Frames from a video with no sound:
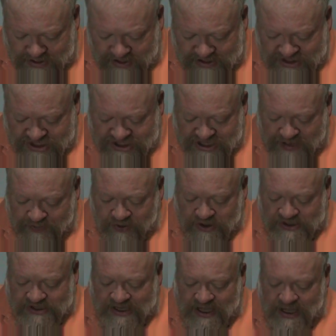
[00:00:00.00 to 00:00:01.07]
the
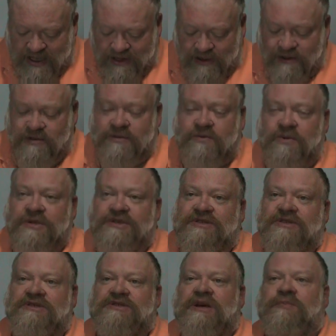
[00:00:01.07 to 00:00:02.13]
shepherd's candle, which
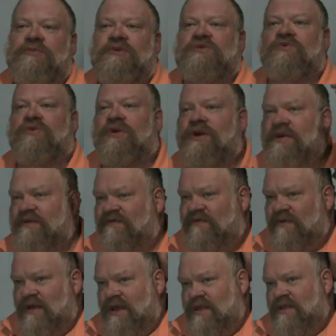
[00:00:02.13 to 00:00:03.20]
the shepherds were in the
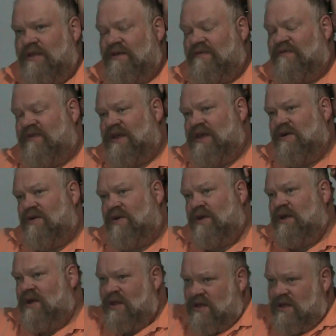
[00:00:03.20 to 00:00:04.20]
in the field,